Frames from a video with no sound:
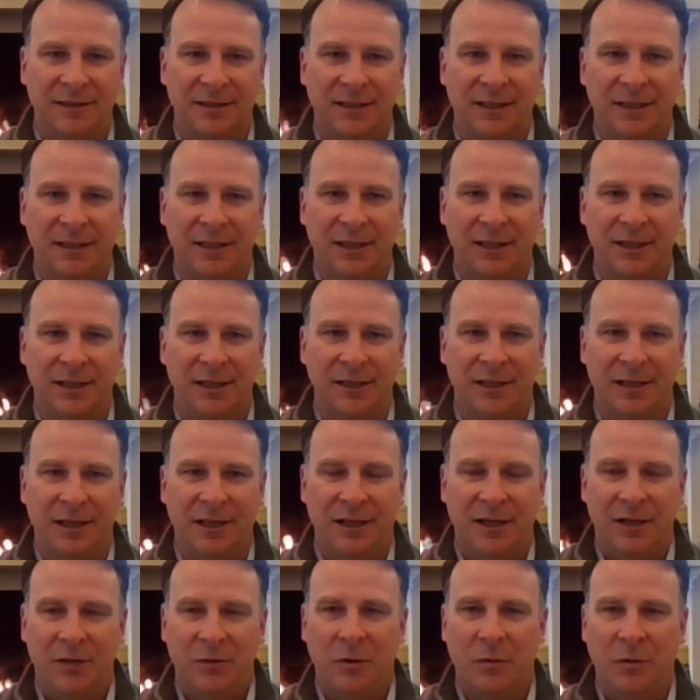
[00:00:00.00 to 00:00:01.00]
And
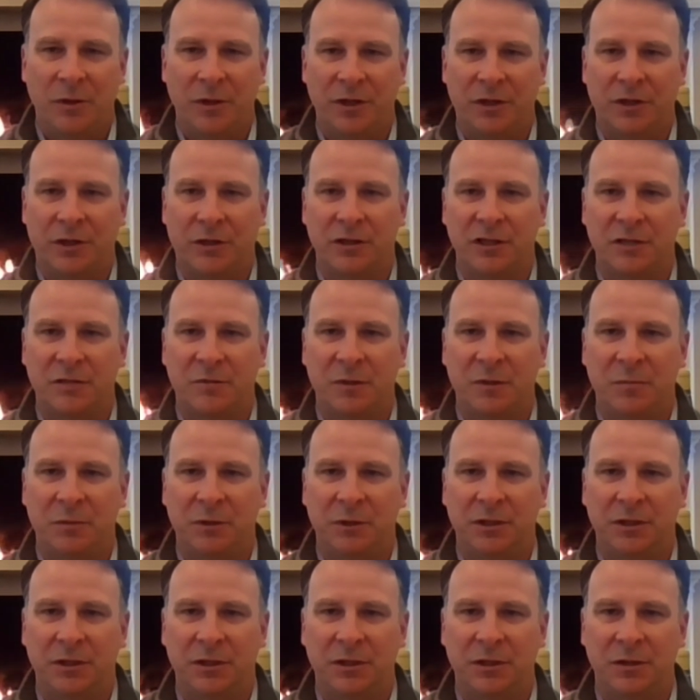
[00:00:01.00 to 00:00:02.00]
what we encourage
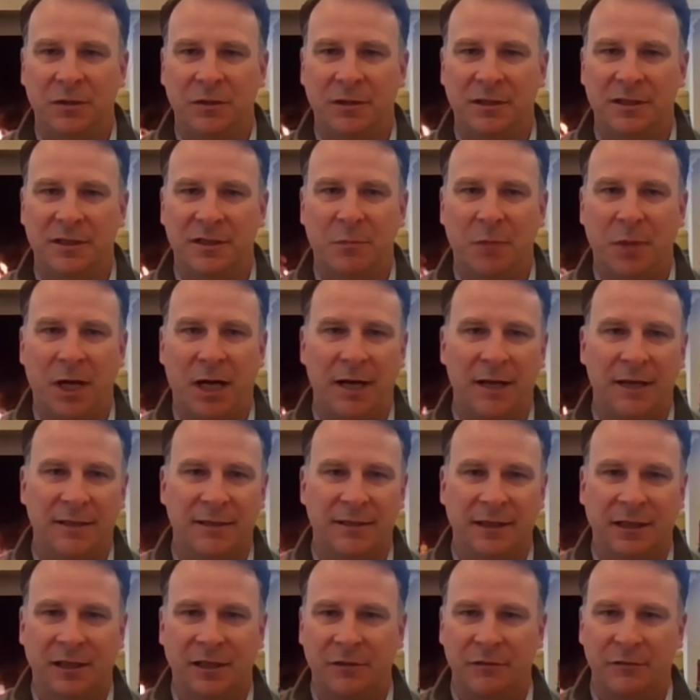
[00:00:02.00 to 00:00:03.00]
people to do is to buy a
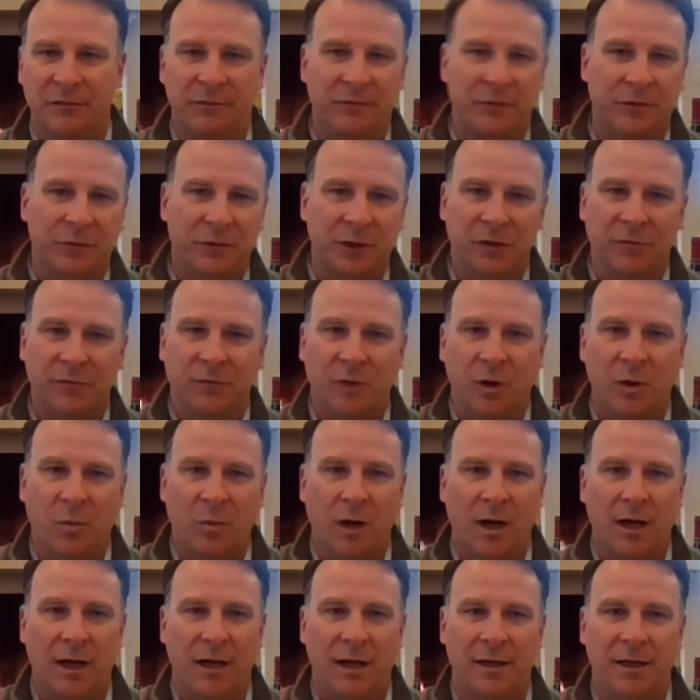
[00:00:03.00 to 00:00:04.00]
set of three or four
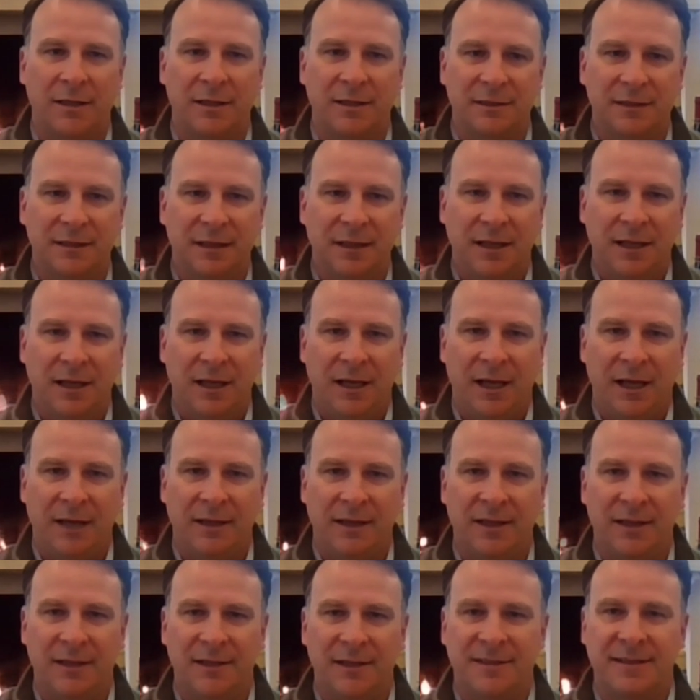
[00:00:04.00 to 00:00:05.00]
wines and
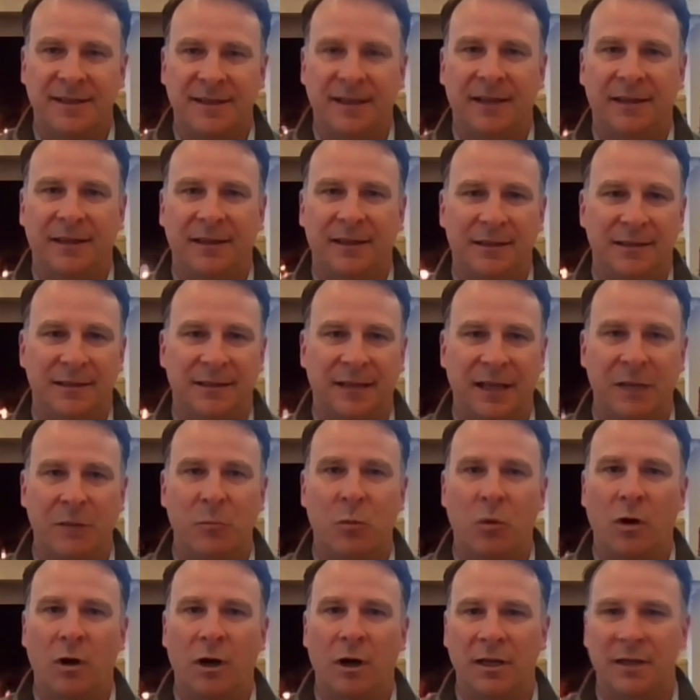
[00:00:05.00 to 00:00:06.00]
then set the same
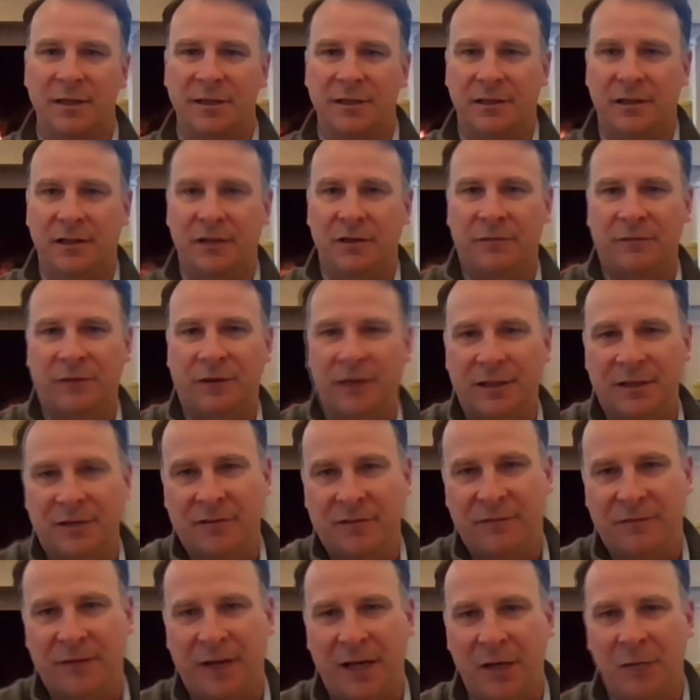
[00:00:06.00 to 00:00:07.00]
ones to their friends
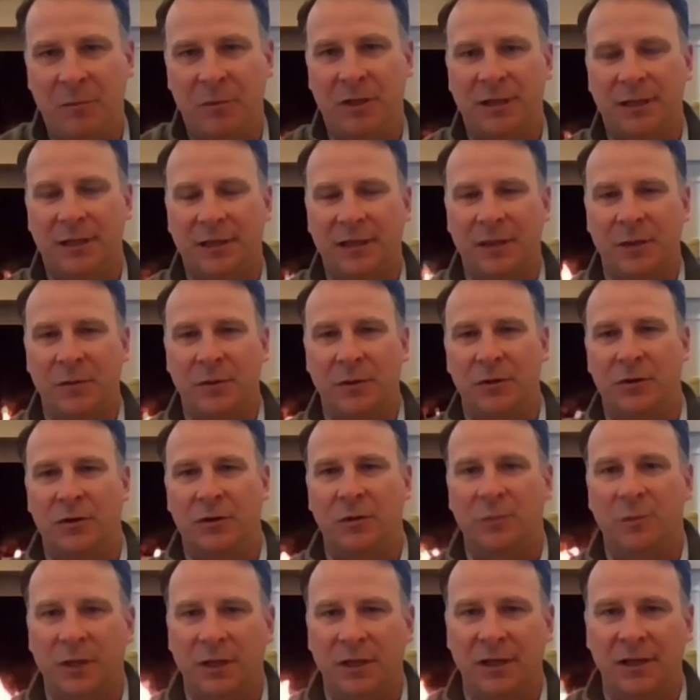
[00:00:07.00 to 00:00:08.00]
and family that they would
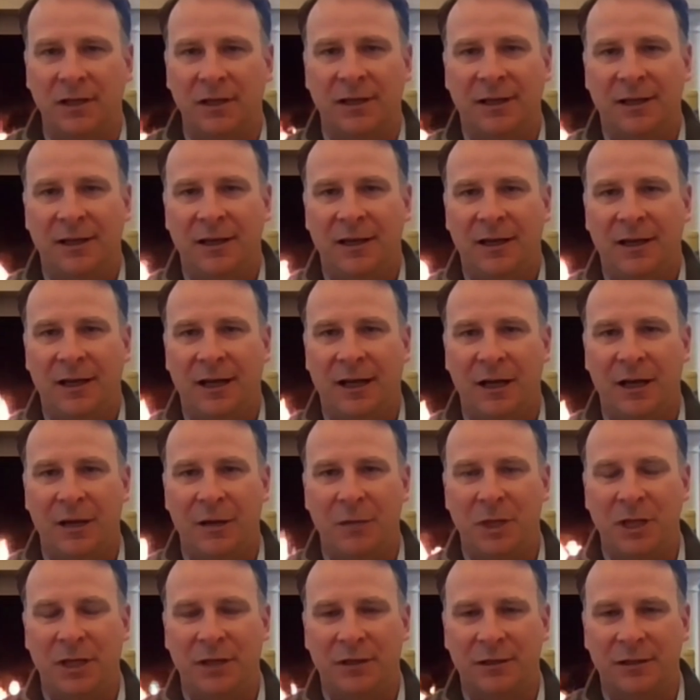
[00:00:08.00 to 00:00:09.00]
normally uh,
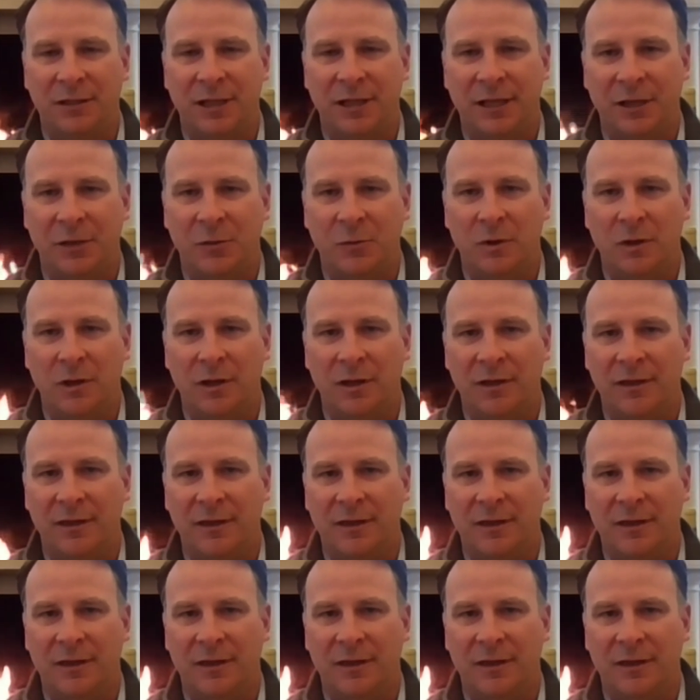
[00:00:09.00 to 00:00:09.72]
be entertaining with.